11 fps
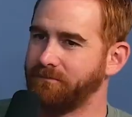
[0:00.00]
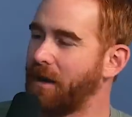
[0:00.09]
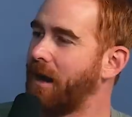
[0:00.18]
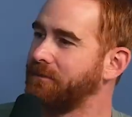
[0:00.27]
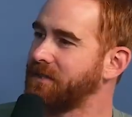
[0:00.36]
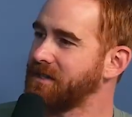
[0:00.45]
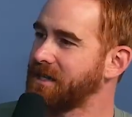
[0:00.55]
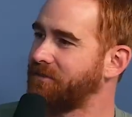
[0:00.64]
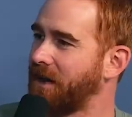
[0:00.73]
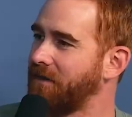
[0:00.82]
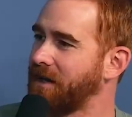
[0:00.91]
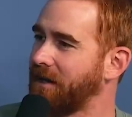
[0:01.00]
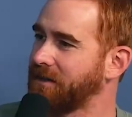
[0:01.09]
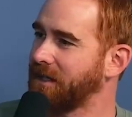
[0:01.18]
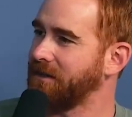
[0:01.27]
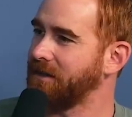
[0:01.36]
bummed because I found
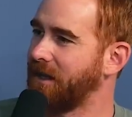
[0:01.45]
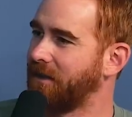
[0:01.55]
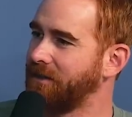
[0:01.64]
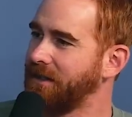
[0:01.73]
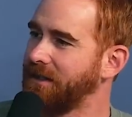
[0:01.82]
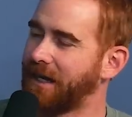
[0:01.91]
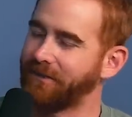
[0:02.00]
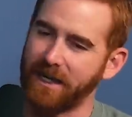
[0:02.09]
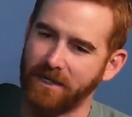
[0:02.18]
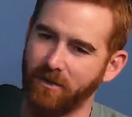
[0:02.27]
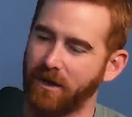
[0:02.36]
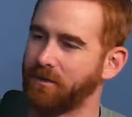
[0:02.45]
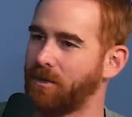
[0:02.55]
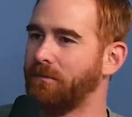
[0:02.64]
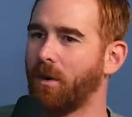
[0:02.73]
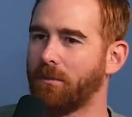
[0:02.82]
out that, you know, I've got to go get
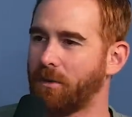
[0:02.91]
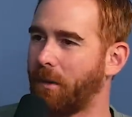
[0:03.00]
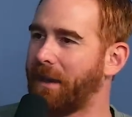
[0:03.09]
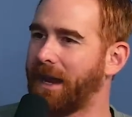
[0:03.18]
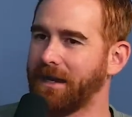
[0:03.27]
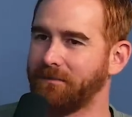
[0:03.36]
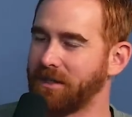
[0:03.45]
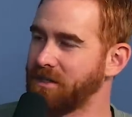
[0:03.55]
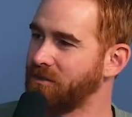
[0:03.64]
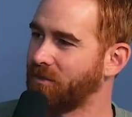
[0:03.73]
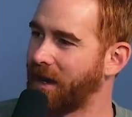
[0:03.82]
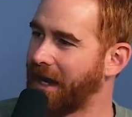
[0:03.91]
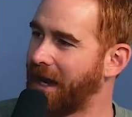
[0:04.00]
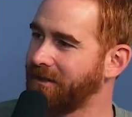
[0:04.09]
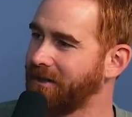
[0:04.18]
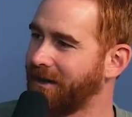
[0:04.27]
more propane because you ran
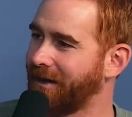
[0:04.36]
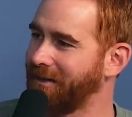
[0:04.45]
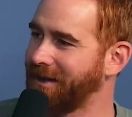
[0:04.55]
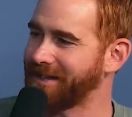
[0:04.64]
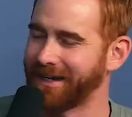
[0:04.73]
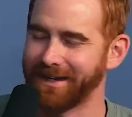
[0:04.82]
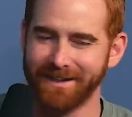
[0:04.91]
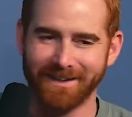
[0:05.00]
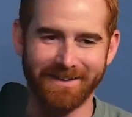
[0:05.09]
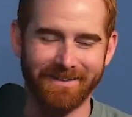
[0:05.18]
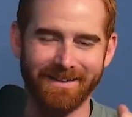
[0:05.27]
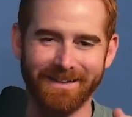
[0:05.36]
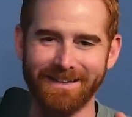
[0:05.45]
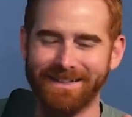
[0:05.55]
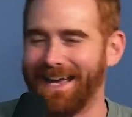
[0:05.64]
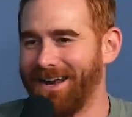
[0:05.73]
out. You know what I mean? It's like
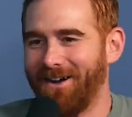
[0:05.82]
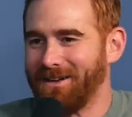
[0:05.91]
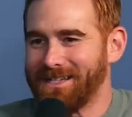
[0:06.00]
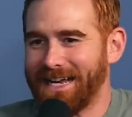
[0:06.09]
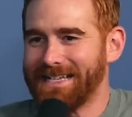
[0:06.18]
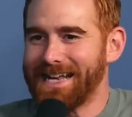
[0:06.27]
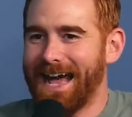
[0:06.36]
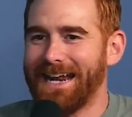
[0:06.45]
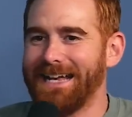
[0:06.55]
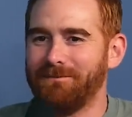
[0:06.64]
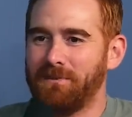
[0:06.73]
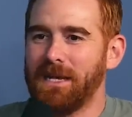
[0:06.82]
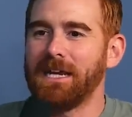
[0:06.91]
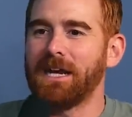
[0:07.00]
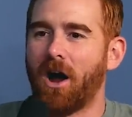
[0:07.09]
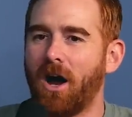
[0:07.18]
exactly. Yeah, no, it's not a
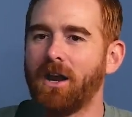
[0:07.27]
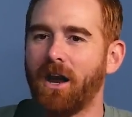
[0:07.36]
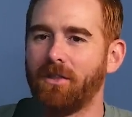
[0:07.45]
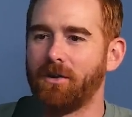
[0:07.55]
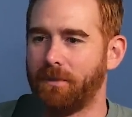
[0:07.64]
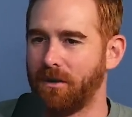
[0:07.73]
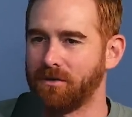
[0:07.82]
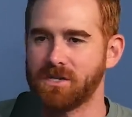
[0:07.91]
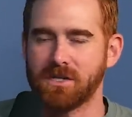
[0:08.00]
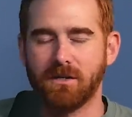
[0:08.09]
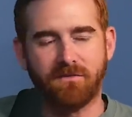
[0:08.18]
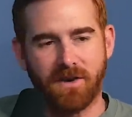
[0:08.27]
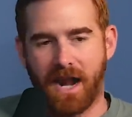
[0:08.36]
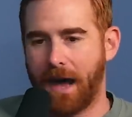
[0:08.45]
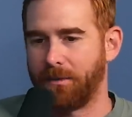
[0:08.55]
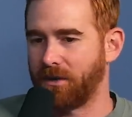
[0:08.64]
being on other boats.
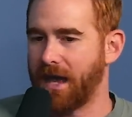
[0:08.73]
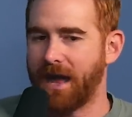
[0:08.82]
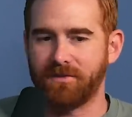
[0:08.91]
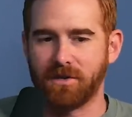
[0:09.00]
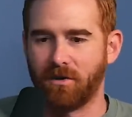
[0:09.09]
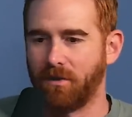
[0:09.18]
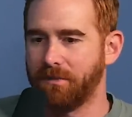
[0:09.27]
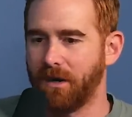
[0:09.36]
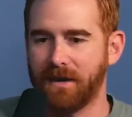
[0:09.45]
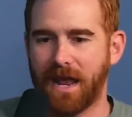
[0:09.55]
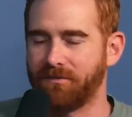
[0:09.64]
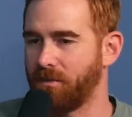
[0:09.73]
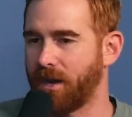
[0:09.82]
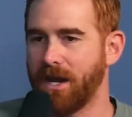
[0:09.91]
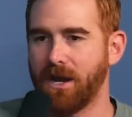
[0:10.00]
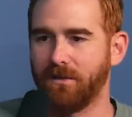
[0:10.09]
Phenomenal. Having your own boat.
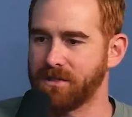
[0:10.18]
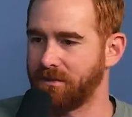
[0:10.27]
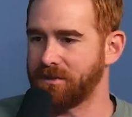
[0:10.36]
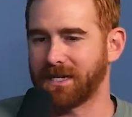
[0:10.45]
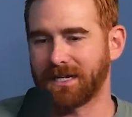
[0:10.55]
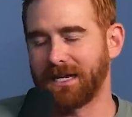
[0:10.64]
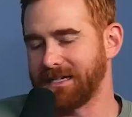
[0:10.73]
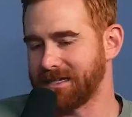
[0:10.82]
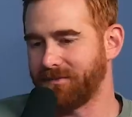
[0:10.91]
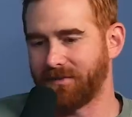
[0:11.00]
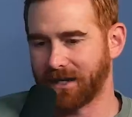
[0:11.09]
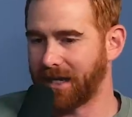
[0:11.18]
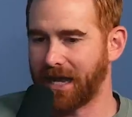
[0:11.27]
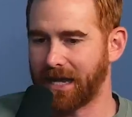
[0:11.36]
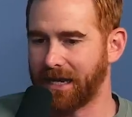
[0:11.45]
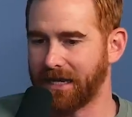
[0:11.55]
Everyone I know is always like, it's a fucking
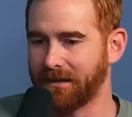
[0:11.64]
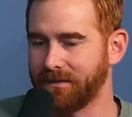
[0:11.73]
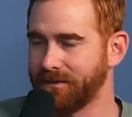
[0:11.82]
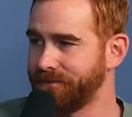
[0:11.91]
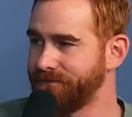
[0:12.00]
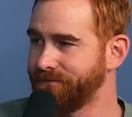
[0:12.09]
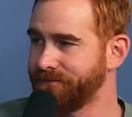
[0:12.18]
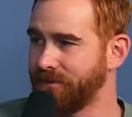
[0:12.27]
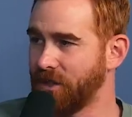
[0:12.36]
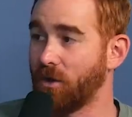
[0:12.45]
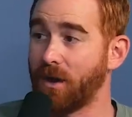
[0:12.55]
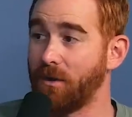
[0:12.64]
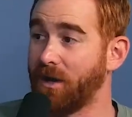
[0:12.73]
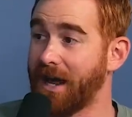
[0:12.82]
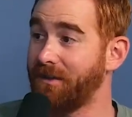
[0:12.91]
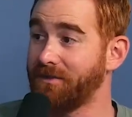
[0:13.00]
headache. Yeah. You know what I
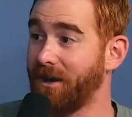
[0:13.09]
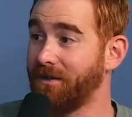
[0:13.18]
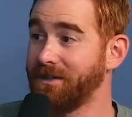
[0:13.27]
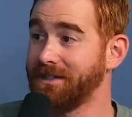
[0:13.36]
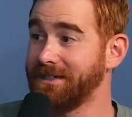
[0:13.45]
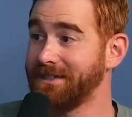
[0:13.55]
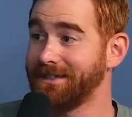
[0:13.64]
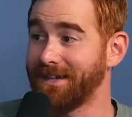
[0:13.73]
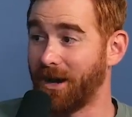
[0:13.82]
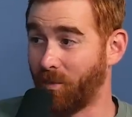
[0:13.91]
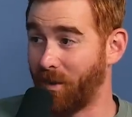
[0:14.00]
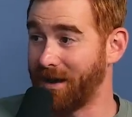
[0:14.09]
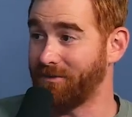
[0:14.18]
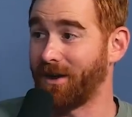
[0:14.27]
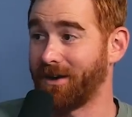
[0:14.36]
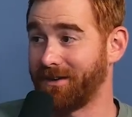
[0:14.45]
would have though? What? A
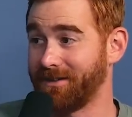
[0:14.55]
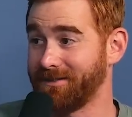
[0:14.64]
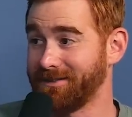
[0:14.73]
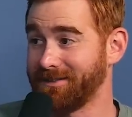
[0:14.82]
wave runner.